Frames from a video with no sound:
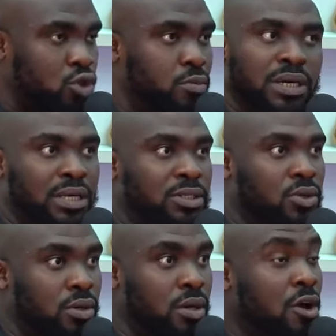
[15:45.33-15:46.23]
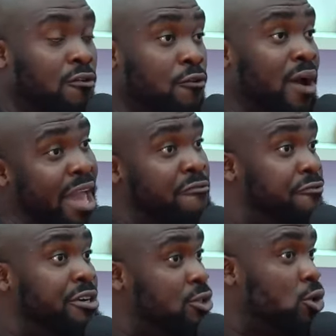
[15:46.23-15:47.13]
going to be a hit song. For
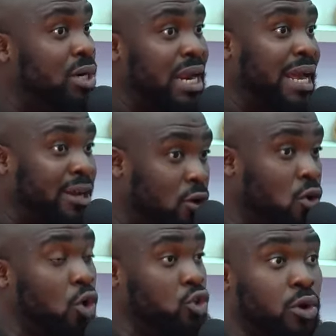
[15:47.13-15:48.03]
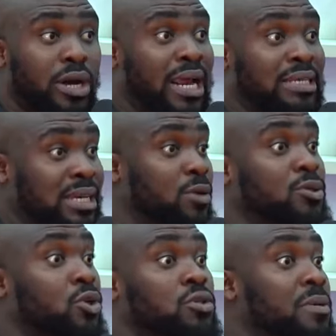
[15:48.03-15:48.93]
every song that I got correct and said it
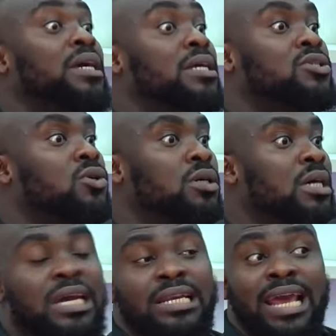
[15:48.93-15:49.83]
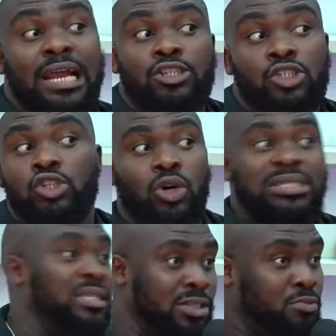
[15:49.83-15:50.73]
was going to be a hit song, there are
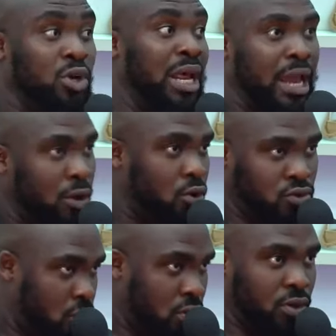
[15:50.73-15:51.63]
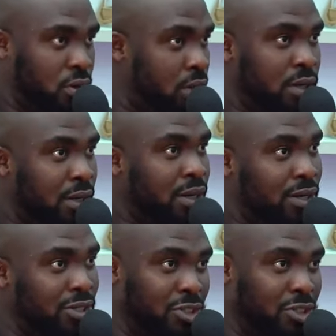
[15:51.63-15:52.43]
dozens more that I got wrong. Oh, absolutely.